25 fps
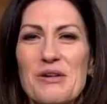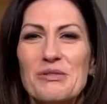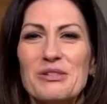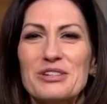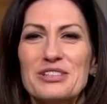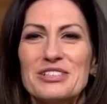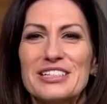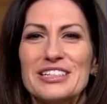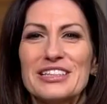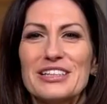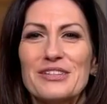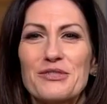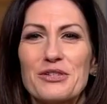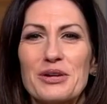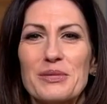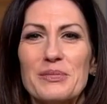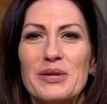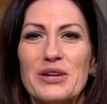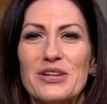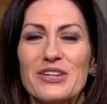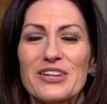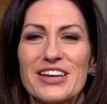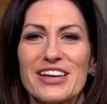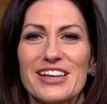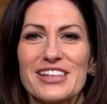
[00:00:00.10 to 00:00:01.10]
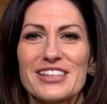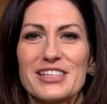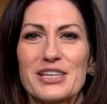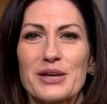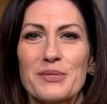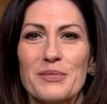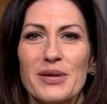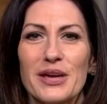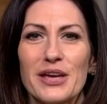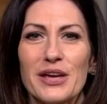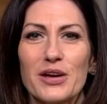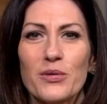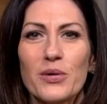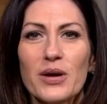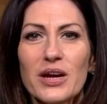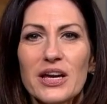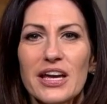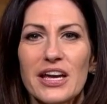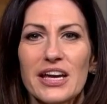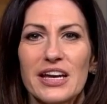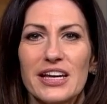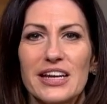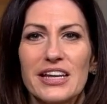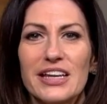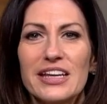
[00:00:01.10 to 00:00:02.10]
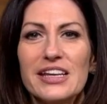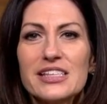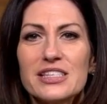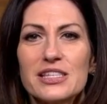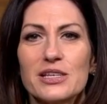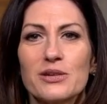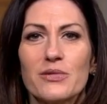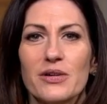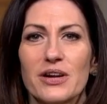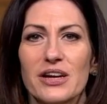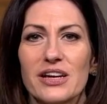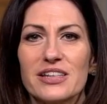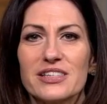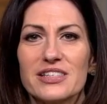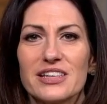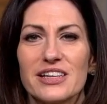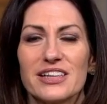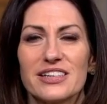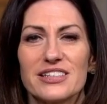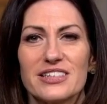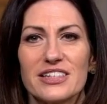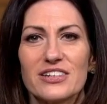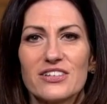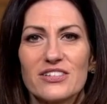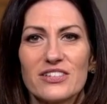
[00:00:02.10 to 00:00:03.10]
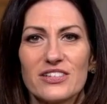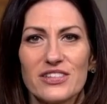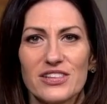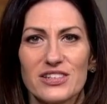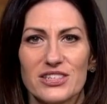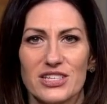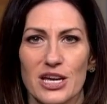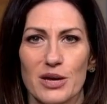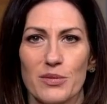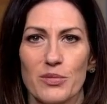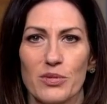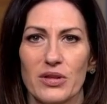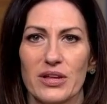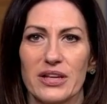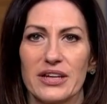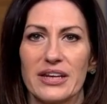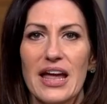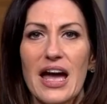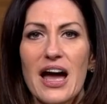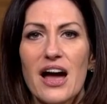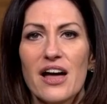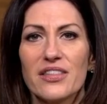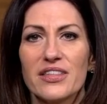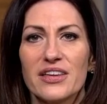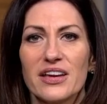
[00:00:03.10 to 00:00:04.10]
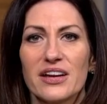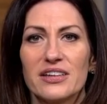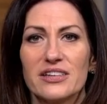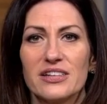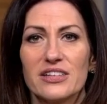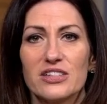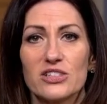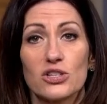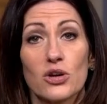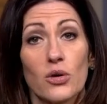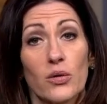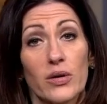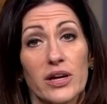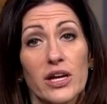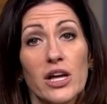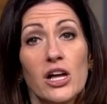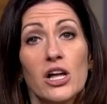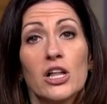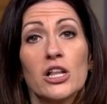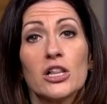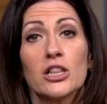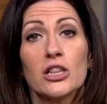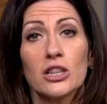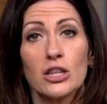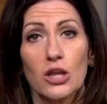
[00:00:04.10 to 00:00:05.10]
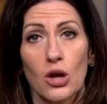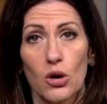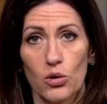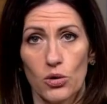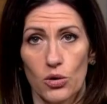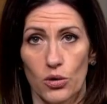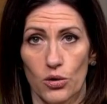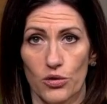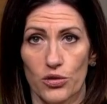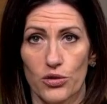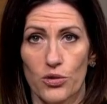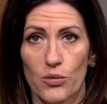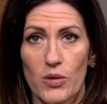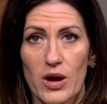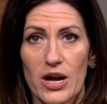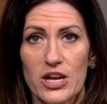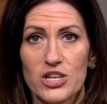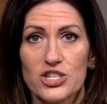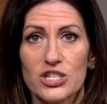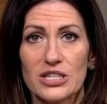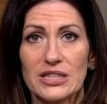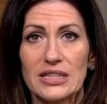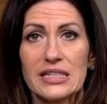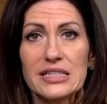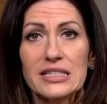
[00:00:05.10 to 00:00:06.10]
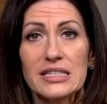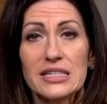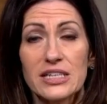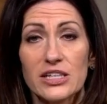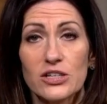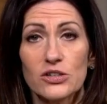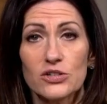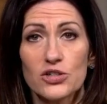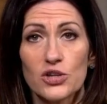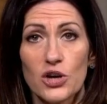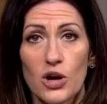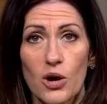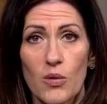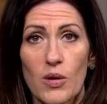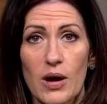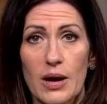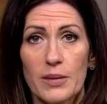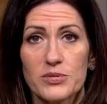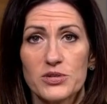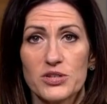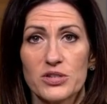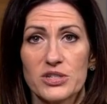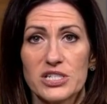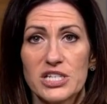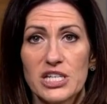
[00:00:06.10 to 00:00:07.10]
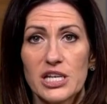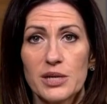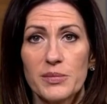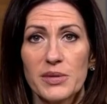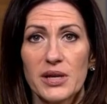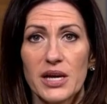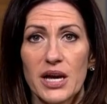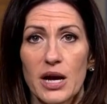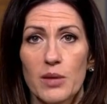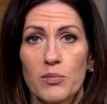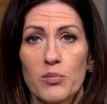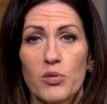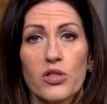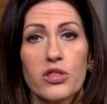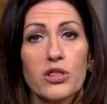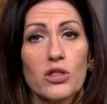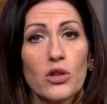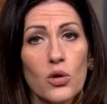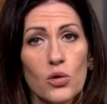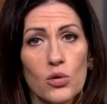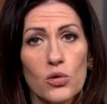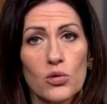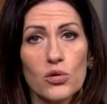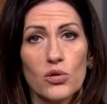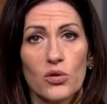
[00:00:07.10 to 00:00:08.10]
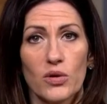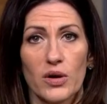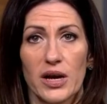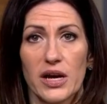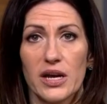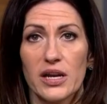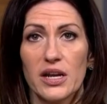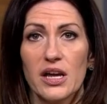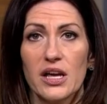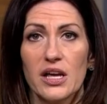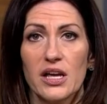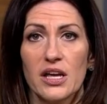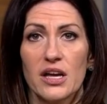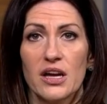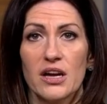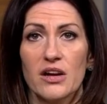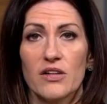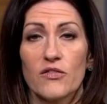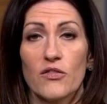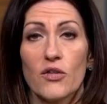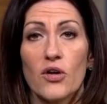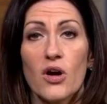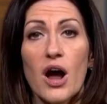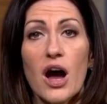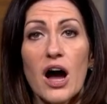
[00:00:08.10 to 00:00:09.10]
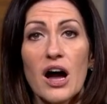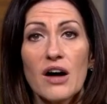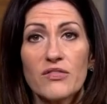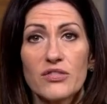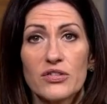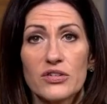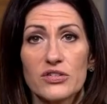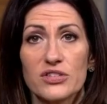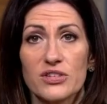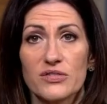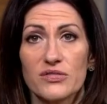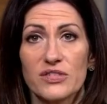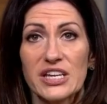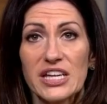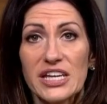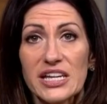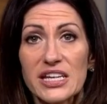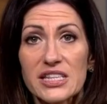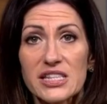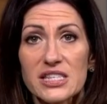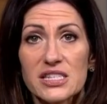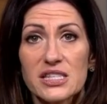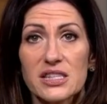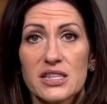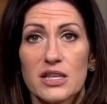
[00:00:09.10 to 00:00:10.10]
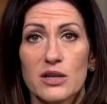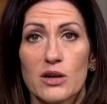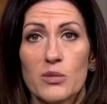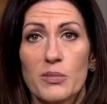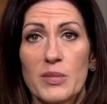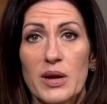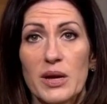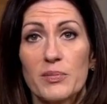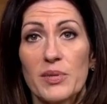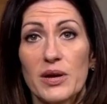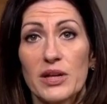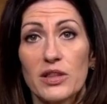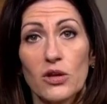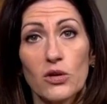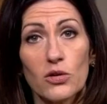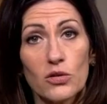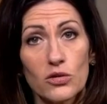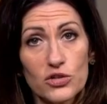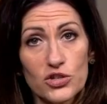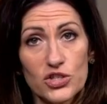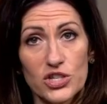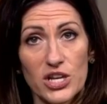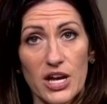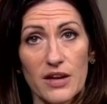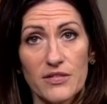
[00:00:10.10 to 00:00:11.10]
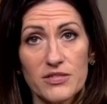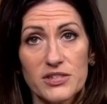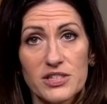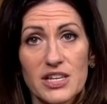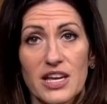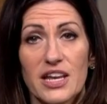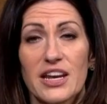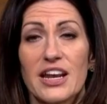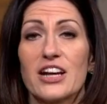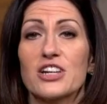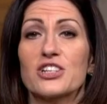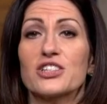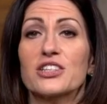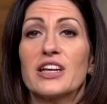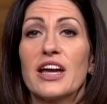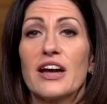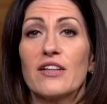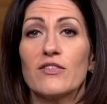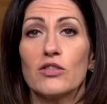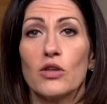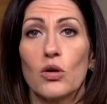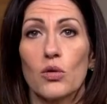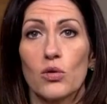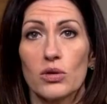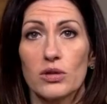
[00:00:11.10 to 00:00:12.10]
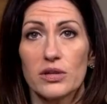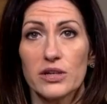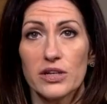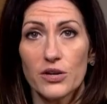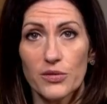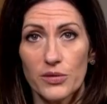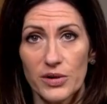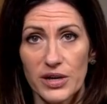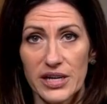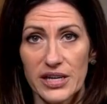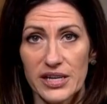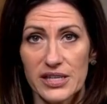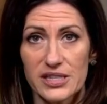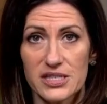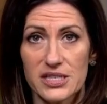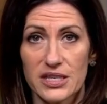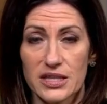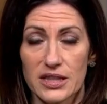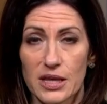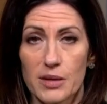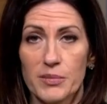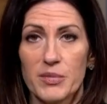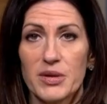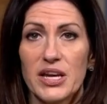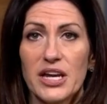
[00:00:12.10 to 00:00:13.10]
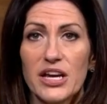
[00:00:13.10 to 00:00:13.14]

well, delivery meal kits can be a quick and easy way to get dinner on the table, and now the idea is going local. The Wedge and Linden Hills co-ops are teaming up with Local Crate for offers of kits that are made by local chefs and actually have local ingredients in them. And